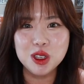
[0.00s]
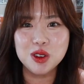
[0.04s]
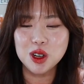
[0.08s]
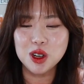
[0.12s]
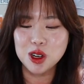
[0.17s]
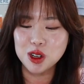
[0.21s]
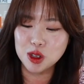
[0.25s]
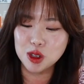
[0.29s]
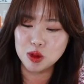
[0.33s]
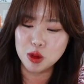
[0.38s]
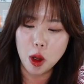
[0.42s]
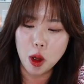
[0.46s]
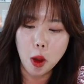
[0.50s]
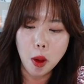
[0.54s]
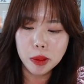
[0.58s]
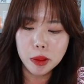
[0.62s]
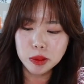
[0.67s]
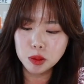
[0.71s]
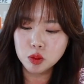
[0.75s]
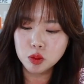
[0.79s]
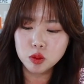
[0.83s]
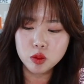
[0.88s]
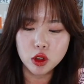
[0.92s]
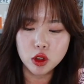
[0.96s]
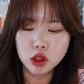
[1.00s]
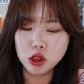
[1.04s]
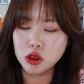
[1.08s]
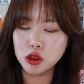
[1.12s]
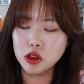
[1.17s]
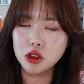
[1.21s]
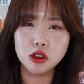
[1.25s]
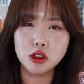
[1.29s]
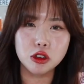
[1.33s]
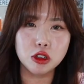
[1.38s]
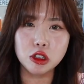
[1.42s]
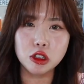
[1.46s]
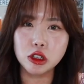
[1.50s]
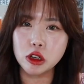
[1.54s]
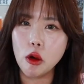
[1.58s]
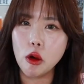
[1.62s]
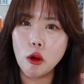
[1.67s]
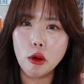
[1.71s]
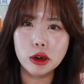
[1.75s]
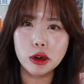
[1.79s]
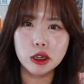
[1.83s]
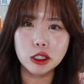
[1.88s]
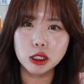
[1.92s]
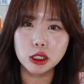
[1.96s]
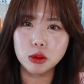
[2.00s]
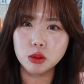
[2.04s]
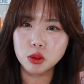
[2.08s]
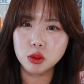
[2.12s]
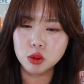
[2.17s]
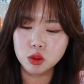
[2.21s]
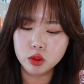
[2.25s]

to it as well. So it's so good.